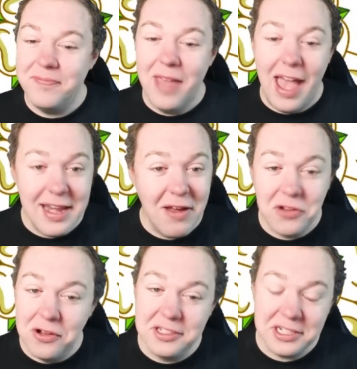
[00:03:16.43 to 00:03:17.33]
And of
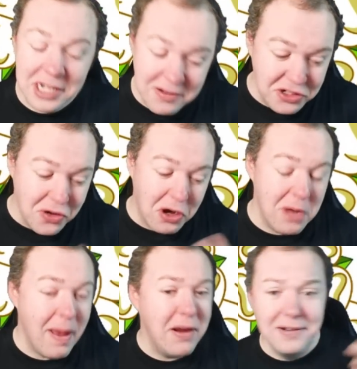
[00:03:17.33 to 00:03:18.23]
course, he was talking
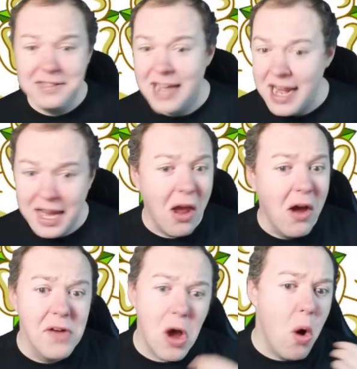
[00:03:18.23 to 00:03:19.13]
about, you know, taking over.
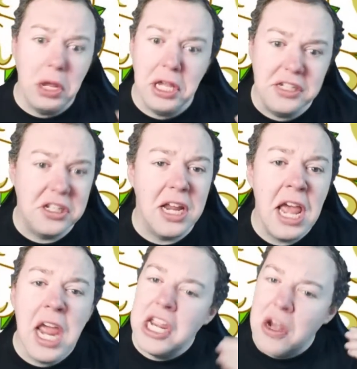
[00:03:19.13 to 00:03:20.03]
Oh, he's going to,
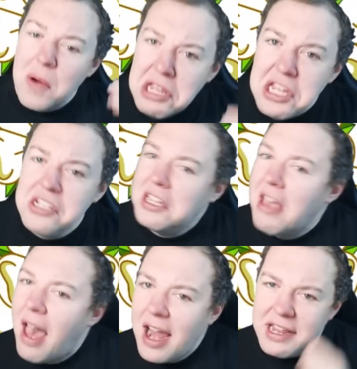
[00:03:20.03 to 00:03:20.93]
you know, he's the
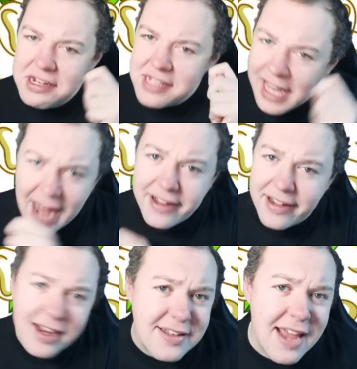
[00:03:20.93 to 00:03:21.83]
guy, he's the
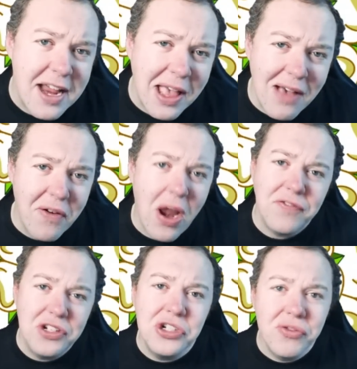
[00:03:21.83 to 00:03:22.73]
candidate to take over after
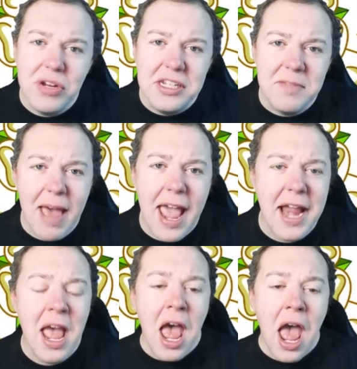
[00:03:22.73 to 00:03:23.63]
Theresa May.
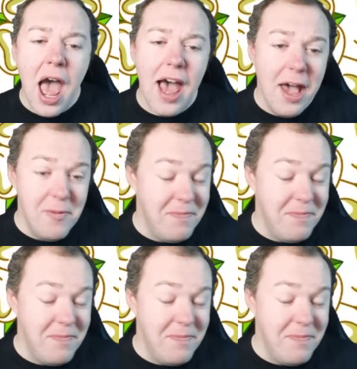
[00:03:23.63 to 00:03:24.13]
It